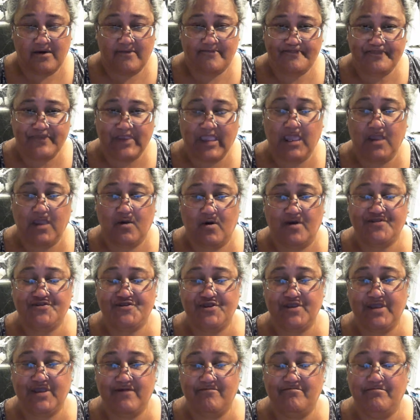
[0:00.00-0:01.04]
He wants
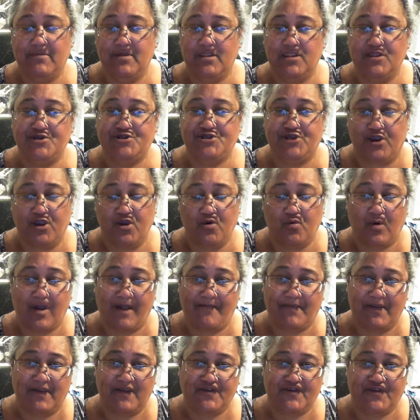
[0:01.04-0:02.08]
to give military
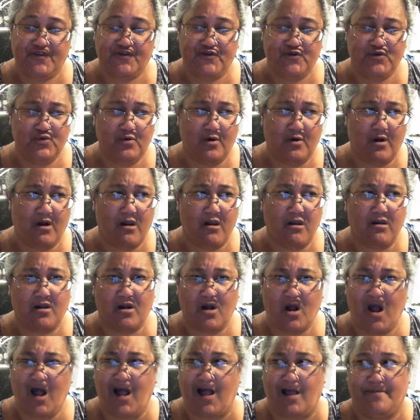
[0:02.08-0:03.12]
weapons to our
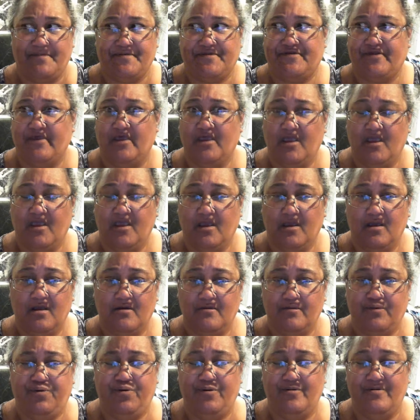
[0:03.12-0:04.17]
cops.
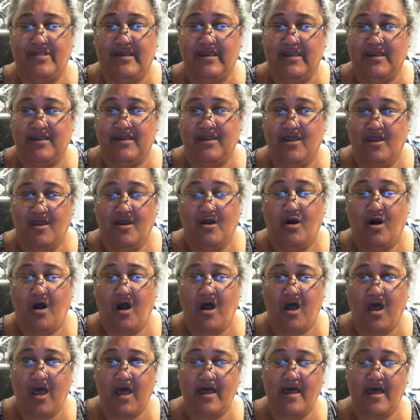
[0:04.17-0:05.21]
Like,
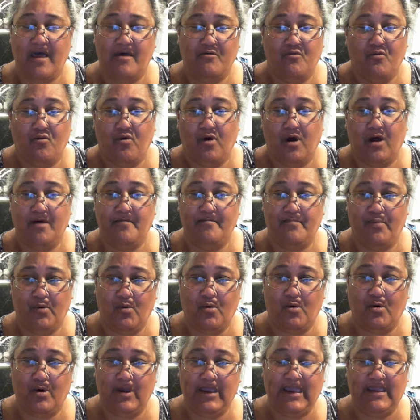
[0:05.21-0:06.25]
at what
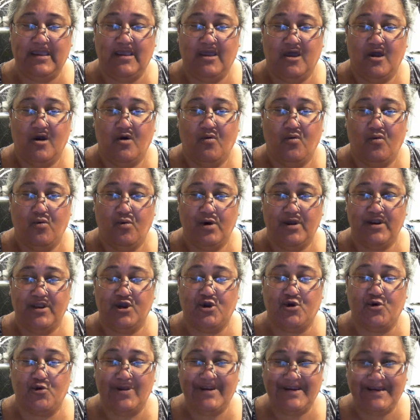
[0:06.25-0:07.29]
point would a
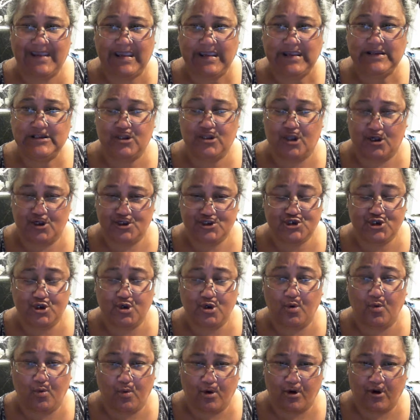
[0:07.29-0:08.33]
grenade launcher
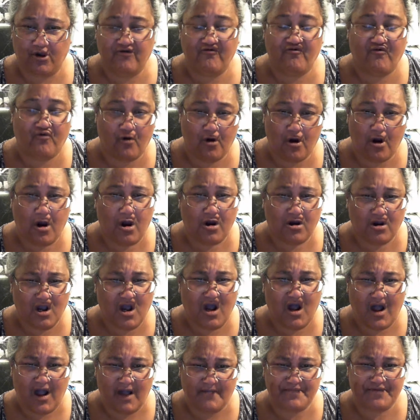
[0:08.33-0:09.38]
work for our
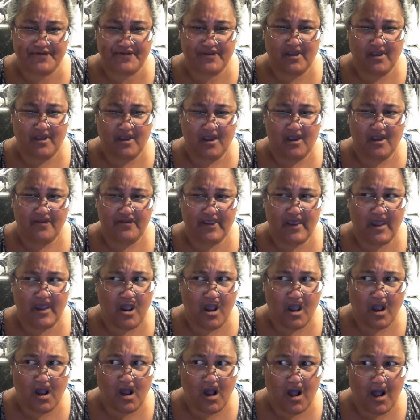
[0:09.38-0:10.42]
cops? That
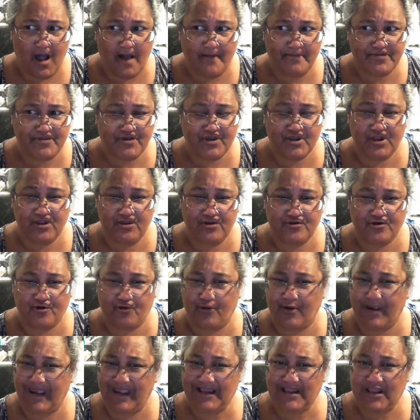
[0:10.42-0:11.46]
a cop's going to use a
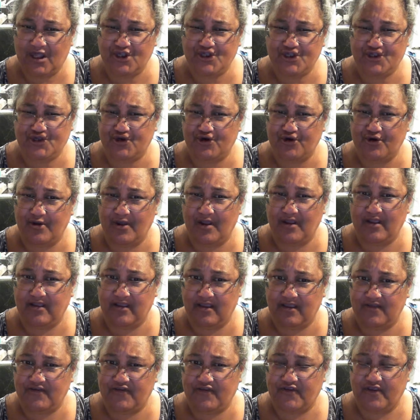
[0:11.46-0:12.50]
grenade launcher
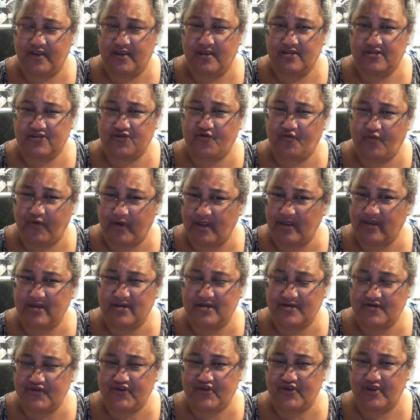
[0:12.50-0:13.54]
against
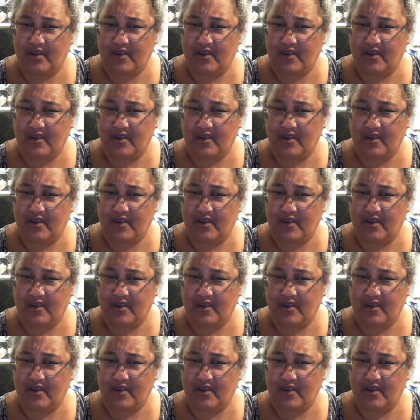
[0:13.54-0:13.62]
civilians?